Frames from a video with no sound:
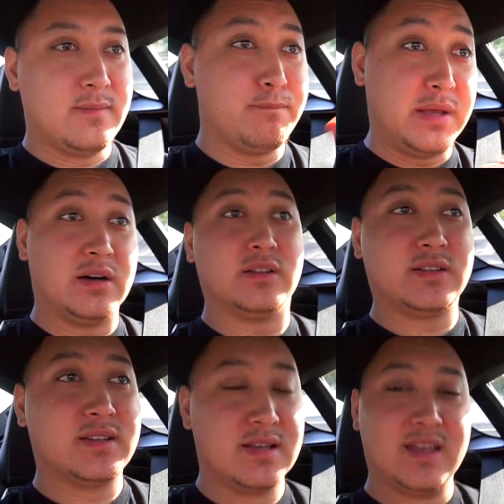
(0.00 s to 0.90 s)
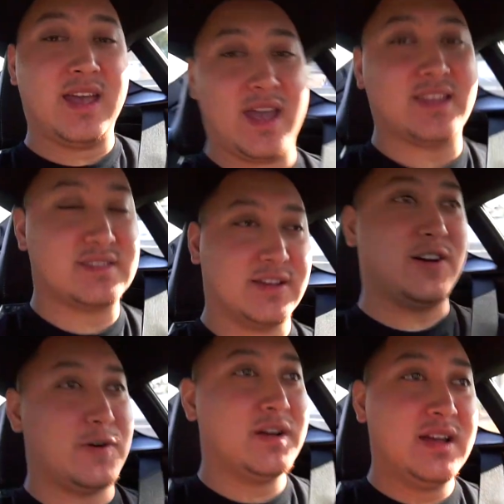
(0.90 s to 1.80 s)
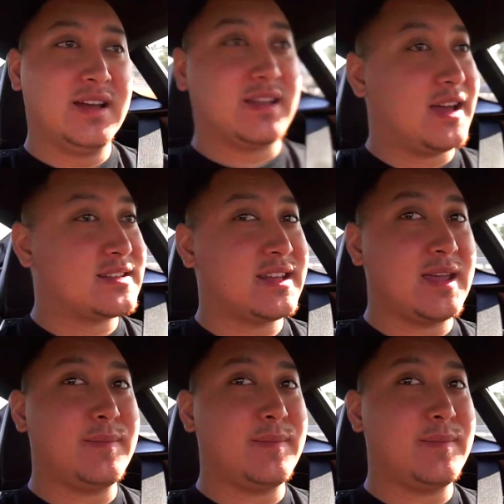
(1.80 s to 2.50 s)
build. And so, gotta say,